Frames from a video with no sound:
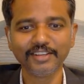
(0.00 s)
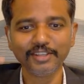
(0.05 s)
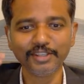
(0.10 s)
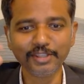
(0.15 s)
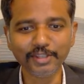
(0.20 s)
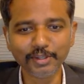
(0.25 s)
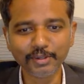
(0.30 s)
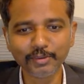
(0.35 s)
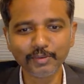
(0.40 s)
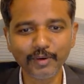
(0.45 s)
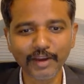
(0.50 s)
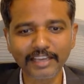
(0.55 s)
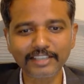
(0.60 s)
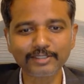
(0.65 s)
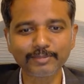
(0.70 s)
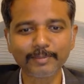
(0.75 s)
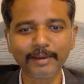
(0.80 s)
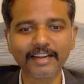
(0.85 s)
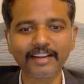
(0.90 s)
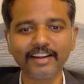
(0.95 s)
you
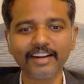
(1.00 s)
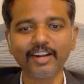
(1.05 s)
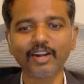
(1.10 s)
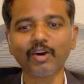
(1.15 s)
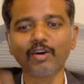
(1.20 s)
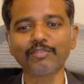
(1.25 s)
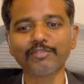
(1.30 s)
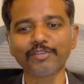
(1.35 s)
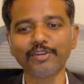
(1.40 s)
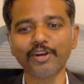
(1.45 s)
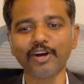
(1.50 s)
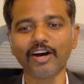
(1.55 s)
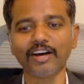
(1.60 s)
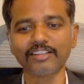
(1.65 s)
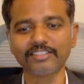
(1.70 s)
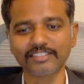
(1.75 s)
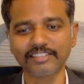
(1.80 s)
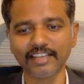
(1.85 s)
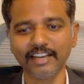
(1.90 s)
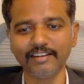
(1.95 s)
expect it of
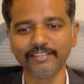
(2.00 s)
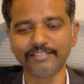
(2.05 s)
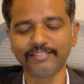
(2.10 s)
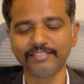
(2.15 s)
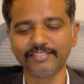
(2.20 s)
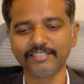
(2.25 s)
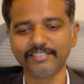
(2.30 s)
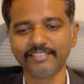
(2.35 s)
yourself.